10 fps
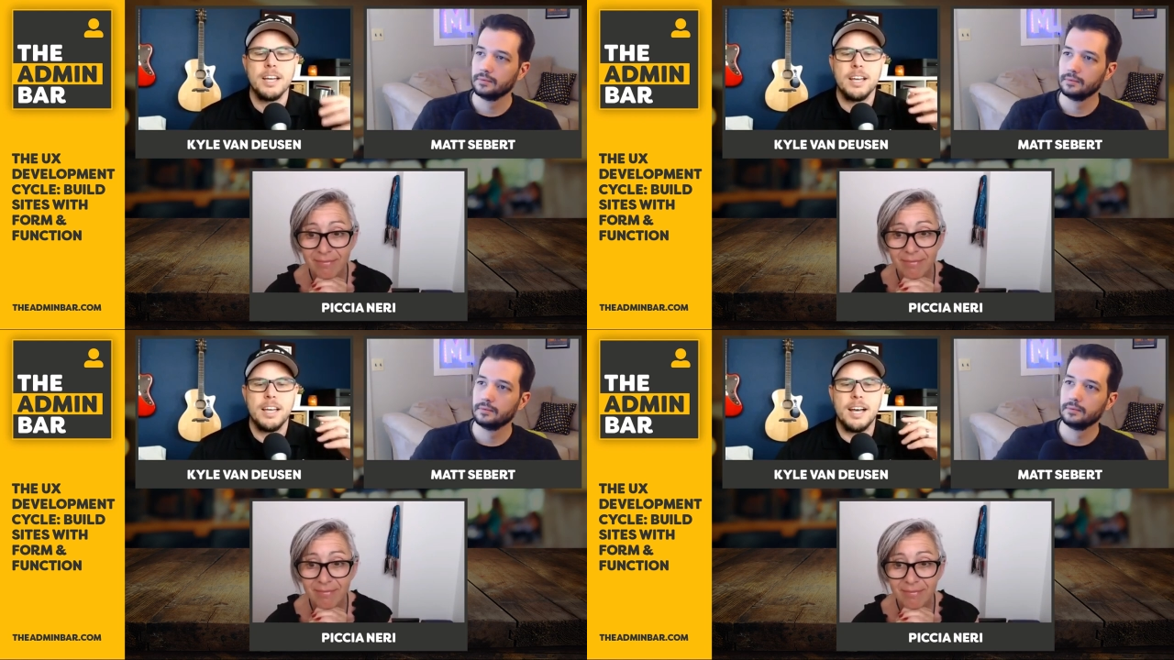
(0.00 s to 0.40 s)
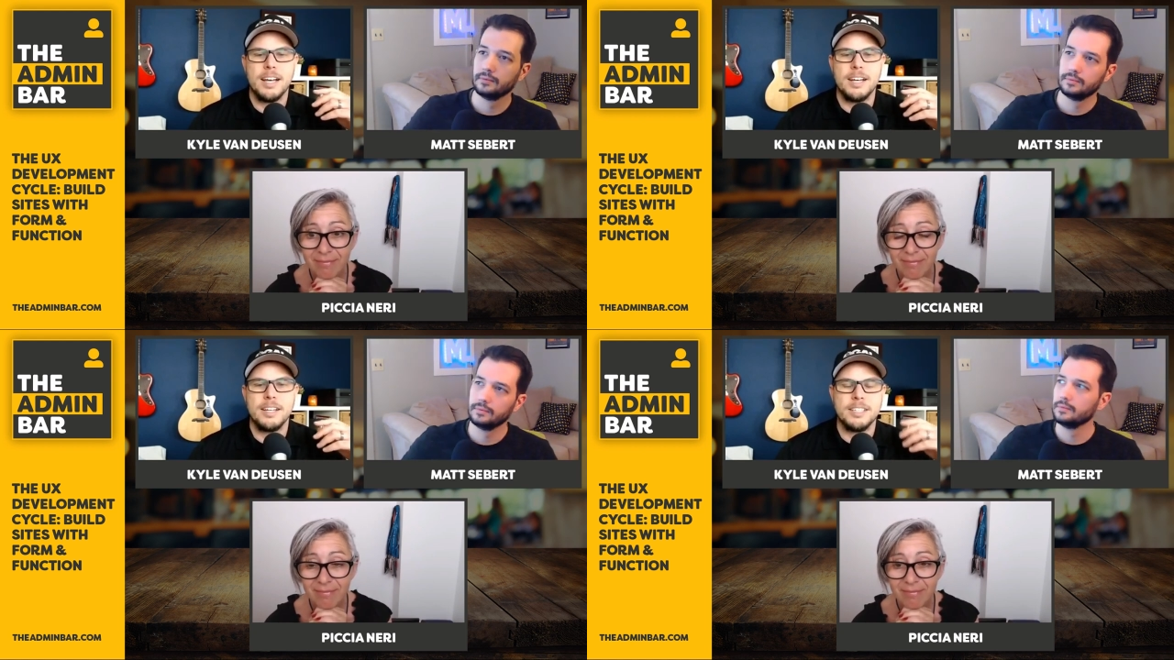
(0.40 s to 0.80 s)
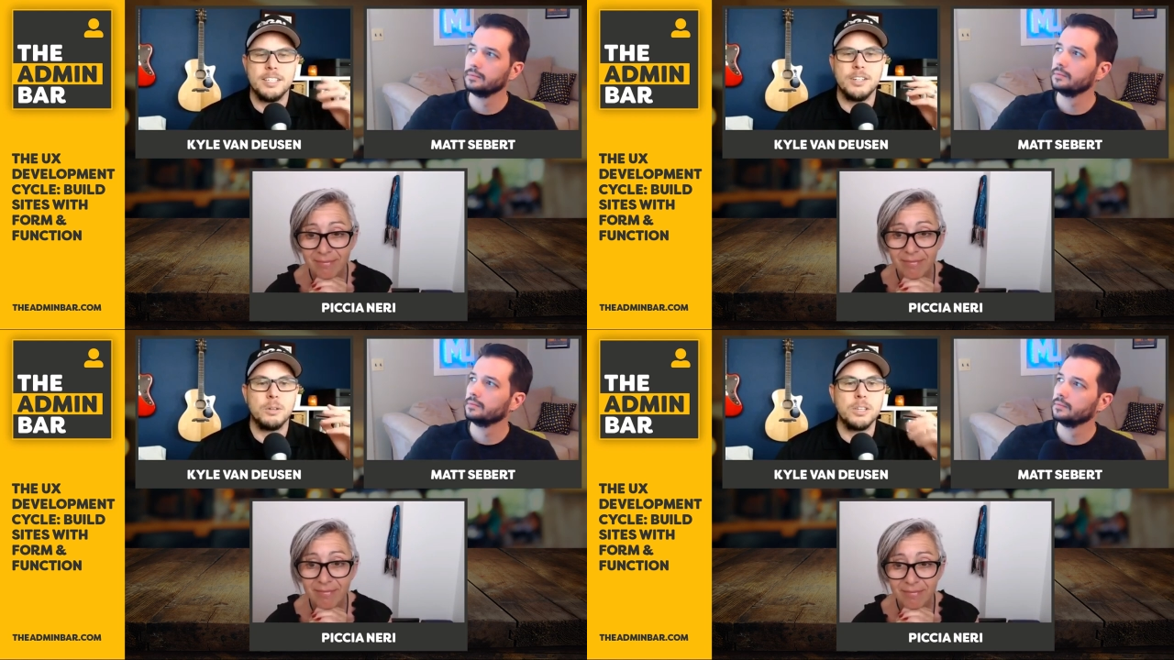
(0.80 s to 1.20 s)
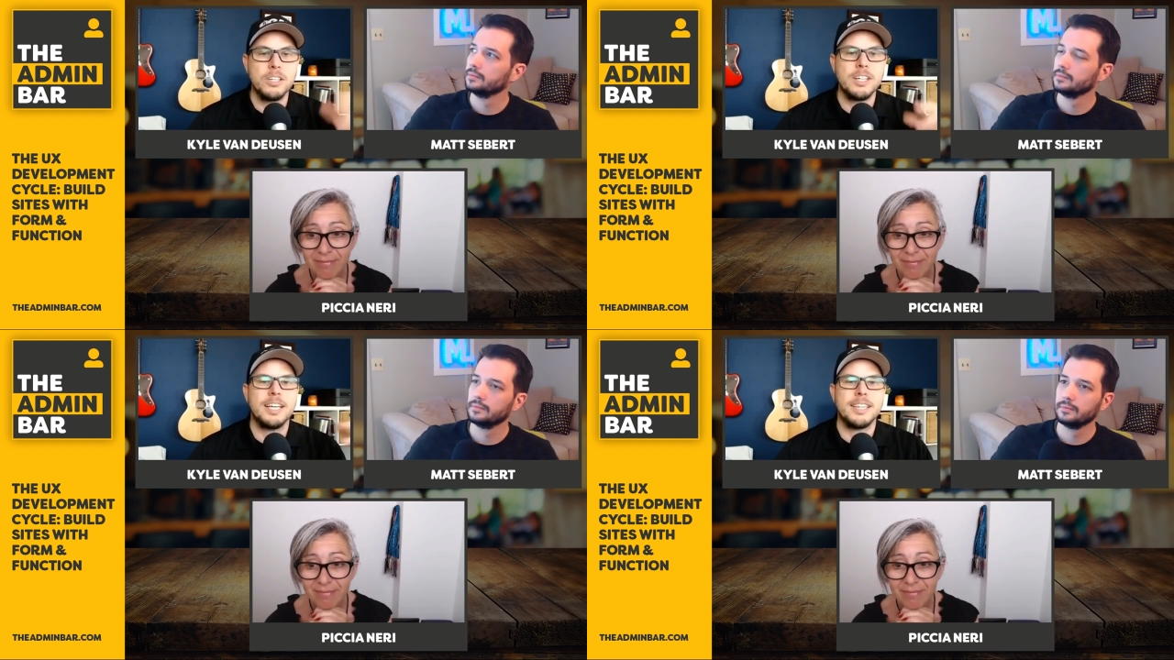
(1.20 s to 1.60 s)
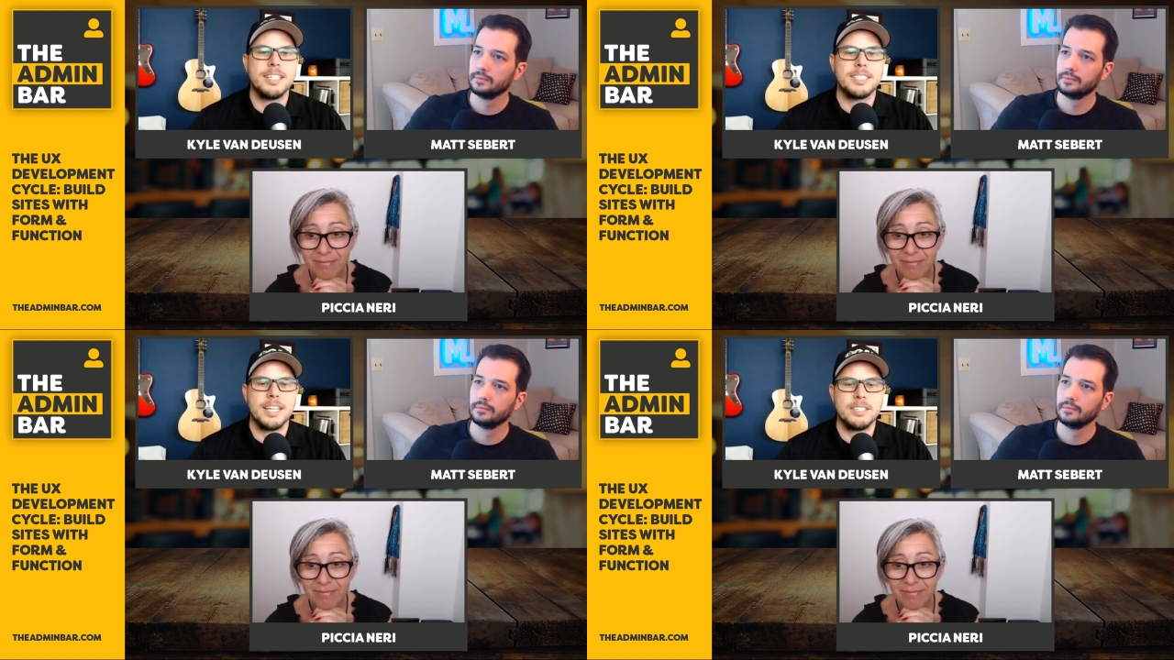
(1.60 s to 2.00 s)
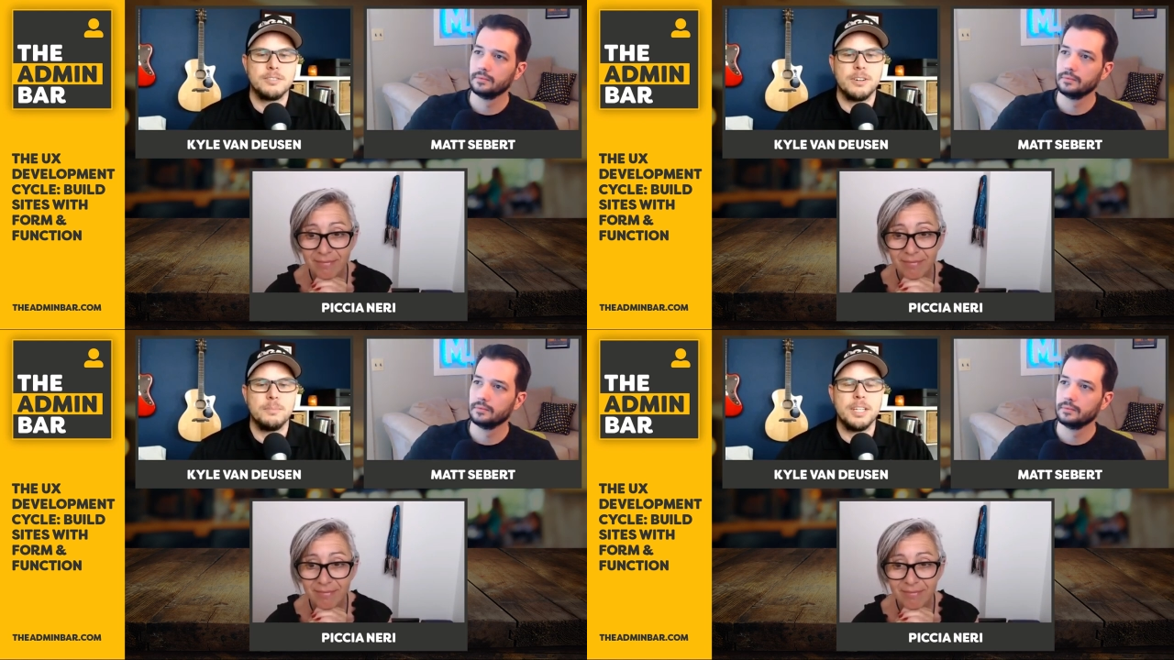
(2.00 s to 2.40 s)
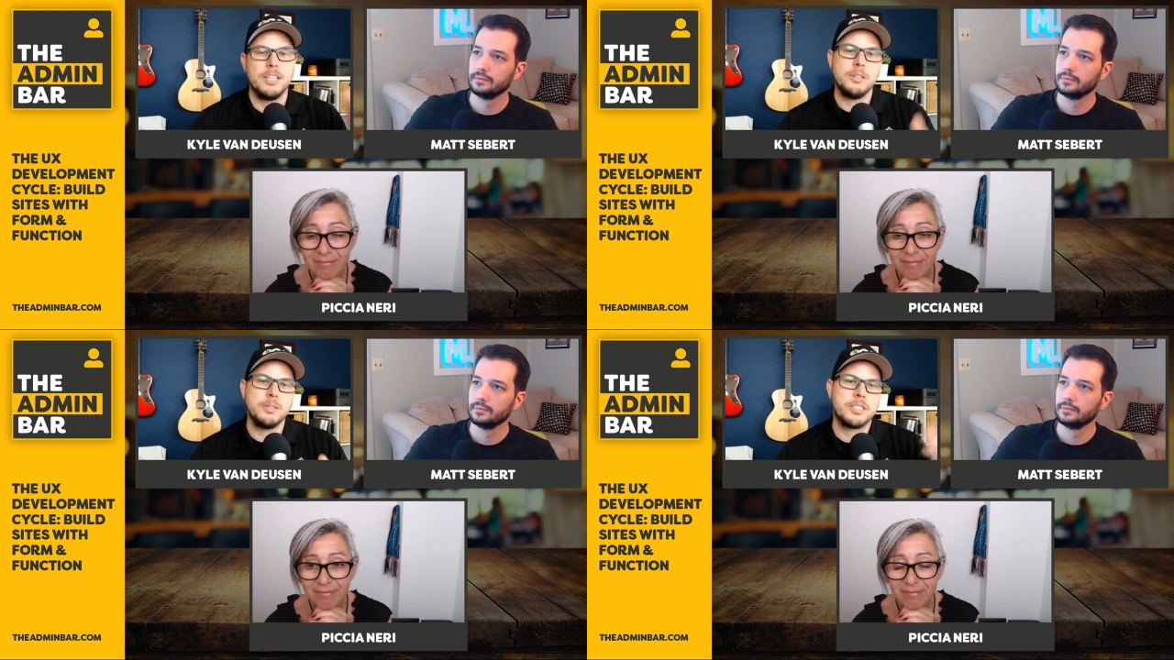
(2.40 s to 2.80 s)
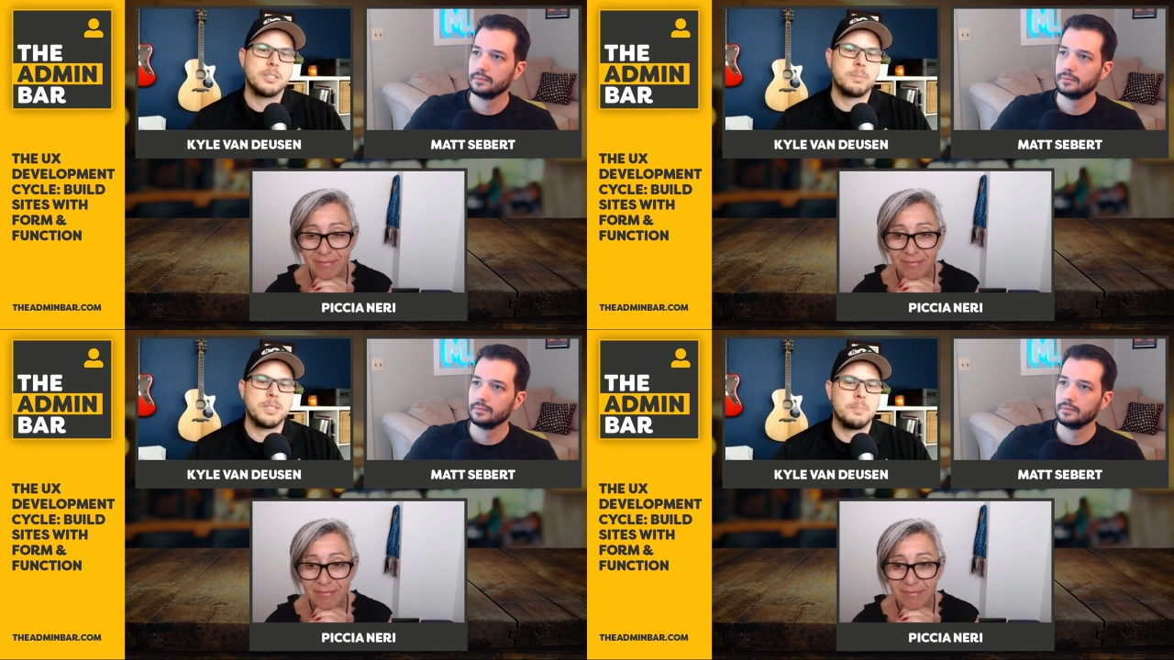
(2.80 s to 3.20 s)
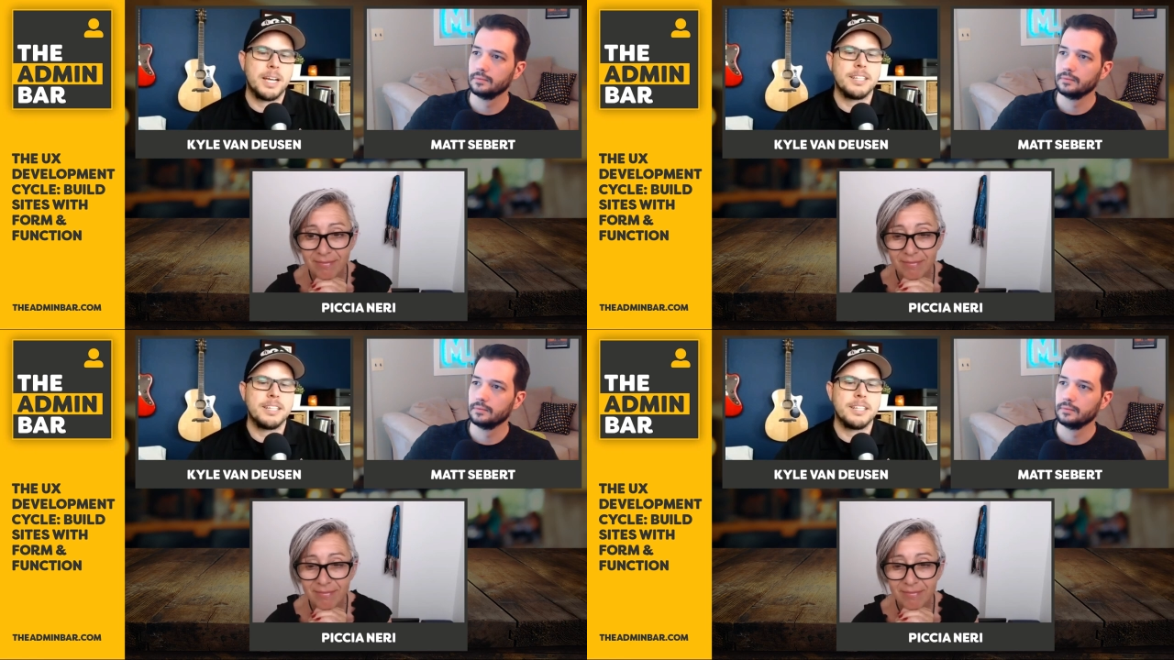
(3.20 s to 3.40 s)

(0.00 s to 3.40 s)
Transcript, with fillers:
Speaker 1: uh, you know, looking at these things from the user's perspective.